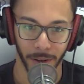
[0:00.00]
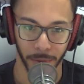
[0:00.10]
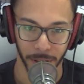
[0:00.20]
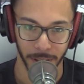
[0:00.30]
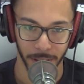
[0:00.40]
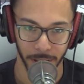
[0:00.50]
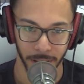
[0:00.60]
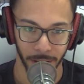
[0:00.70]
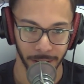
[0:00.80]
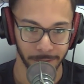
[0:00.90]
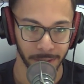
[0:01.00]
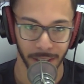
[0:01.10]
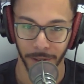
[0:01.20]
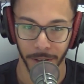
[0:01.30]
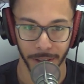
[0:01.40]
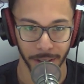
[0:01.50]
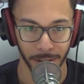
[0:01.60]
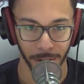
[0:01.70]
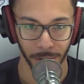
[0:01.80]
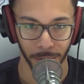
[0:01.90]
let's say a young
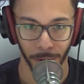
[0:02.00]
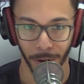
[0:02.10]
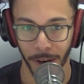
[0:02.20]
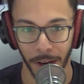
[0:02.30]
17-year-old boy